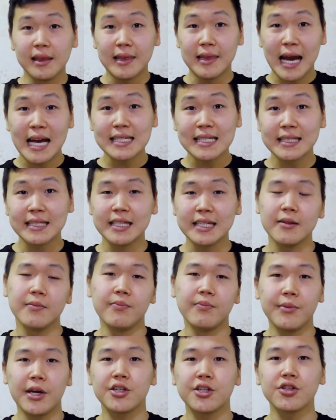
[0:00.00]

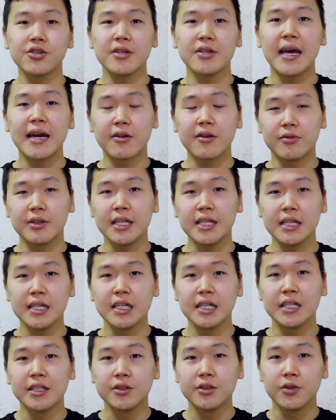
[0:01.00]
Lastly, make sure to
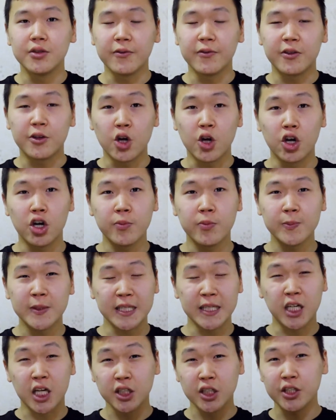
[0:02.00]
agree to the terms
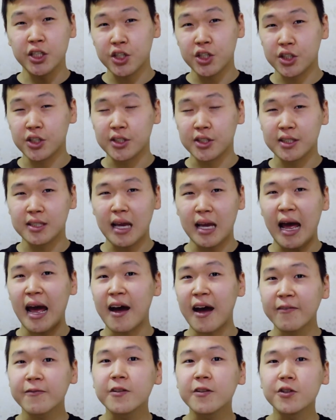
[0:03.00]
and conditions
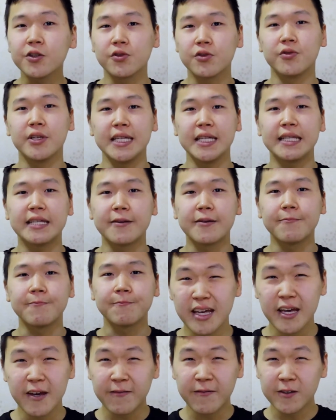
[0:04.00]
after you read them.
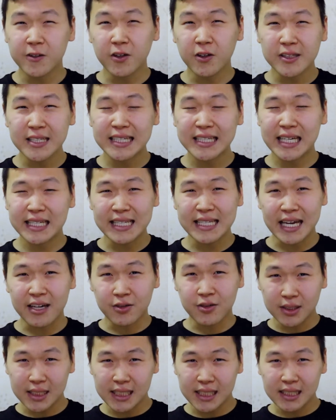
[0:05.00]
If you don't select
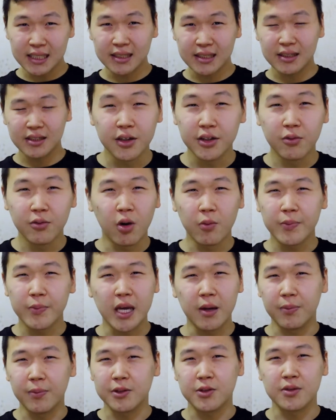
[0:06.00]
agree, you won't
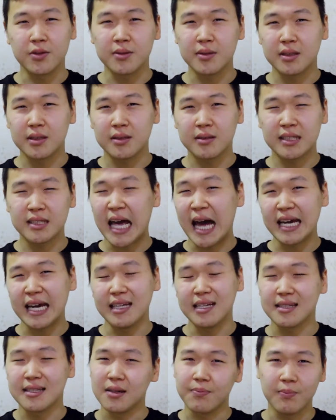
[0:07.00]
be able to sign
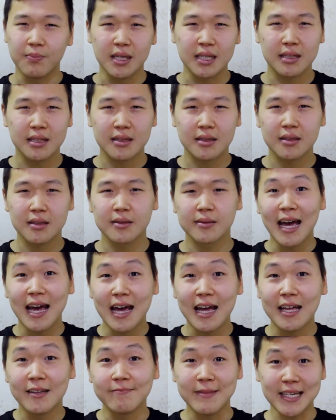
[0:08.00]
and submit.
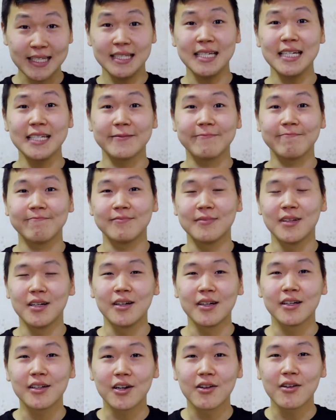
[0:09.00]
And that's it!
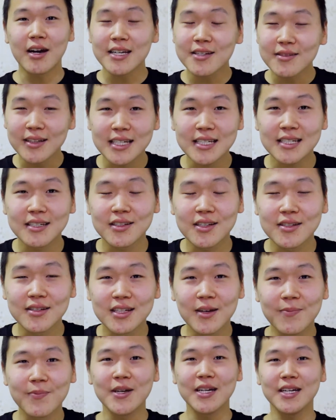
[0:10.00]
Congratulations on
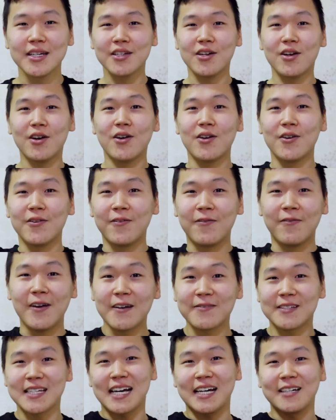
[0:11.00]
submitting your
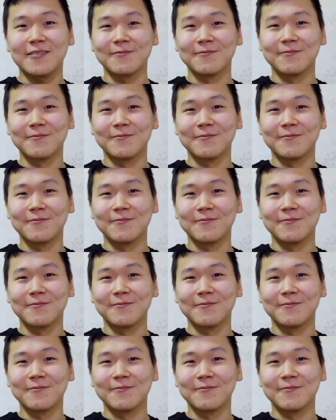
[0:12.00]
FAFSA!